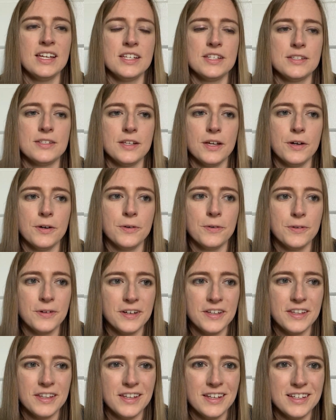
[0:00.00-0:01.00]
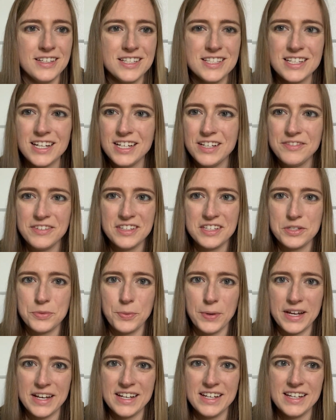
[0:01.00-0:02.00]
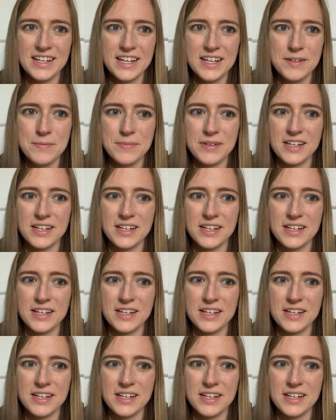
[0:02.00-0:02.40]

So it's just kind of in this waiting game